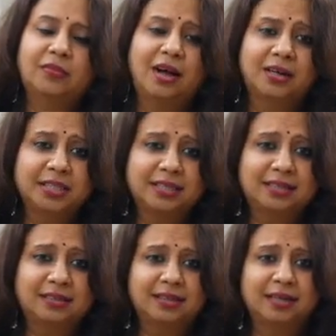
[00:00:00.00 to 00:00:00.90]
Akshaya
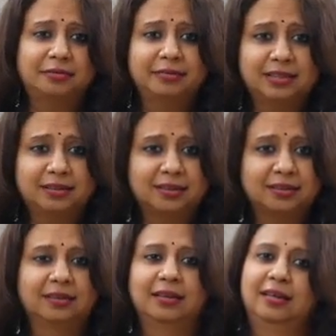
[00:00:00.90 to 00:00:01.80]
Tritiya with
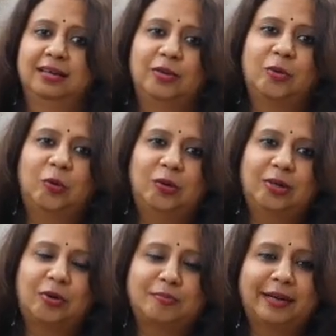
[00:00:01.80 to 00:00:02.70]

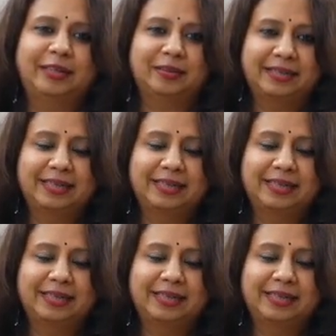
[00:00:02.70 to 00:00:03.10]
gold or money.